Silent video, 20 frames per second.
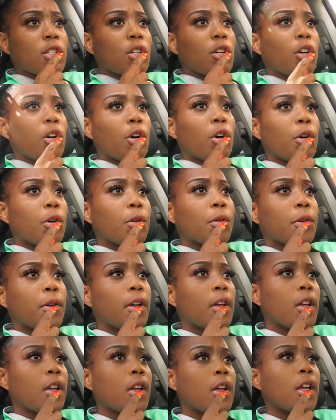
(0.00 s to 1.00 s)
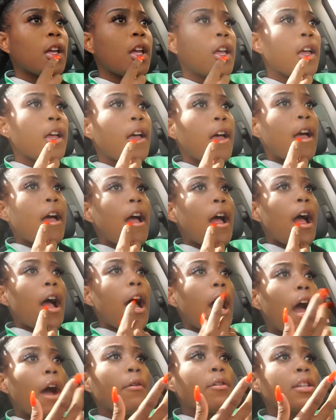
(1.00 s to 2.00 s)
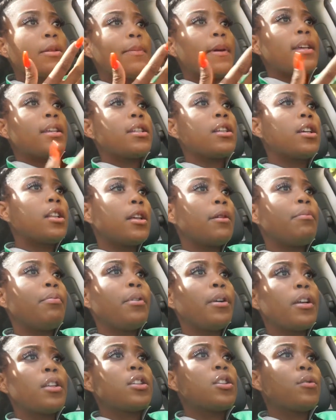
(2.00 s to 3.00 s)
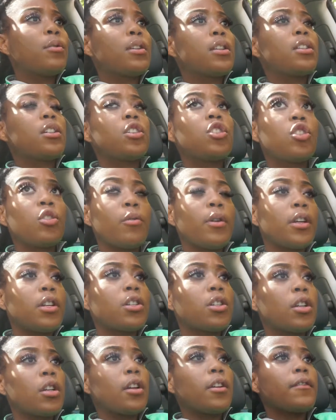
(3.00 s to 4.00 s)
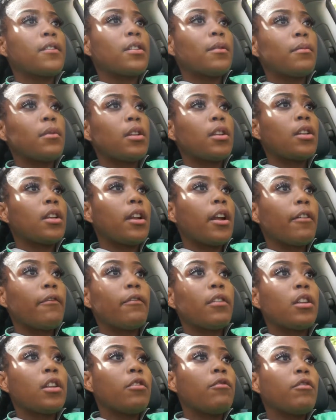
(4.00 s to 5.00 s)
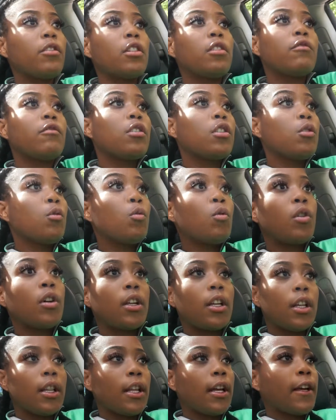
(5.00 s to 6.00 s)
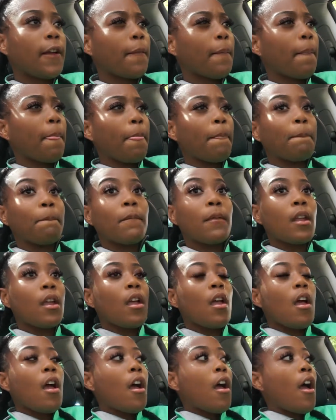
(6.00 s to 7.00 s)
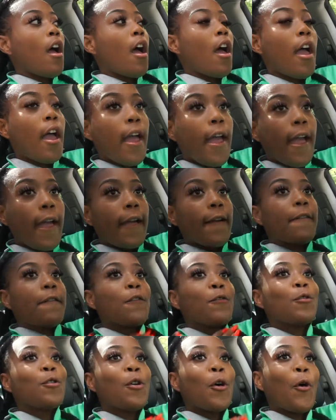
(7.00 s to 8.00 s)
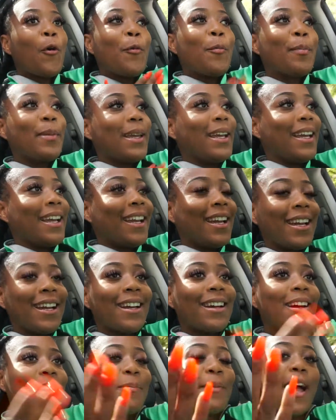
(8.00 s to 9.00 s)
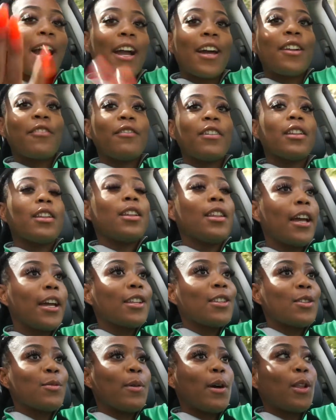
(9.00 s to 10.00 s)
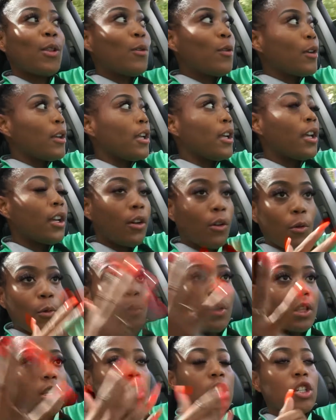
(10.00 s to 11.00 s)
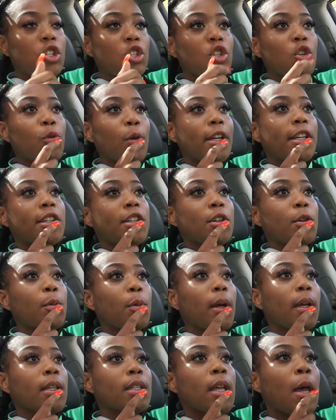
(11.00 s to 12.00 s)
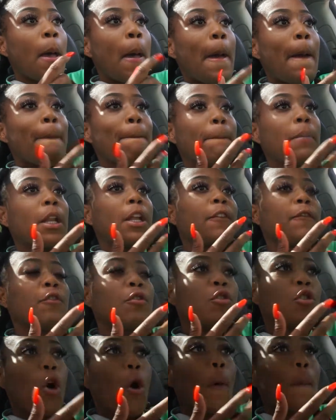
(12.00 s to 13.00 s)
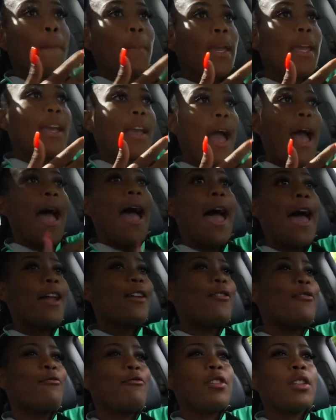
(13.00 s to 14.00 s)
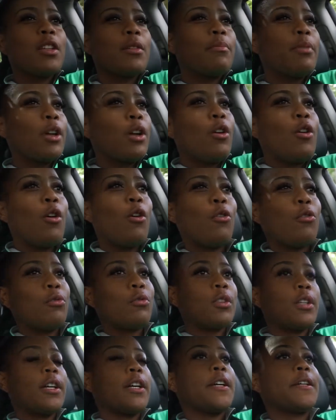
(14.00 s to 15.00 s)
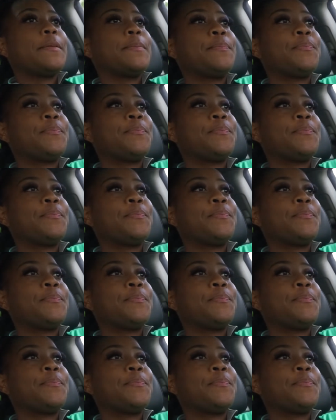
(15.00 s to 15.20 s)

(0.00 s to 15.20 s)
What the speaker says: ago, I was basically put into a situation of something that I really wanted. Like, if you know me, I'm not gonna really like dwell on it, on what the situation was, but if you know me, I had a really big goal. Like,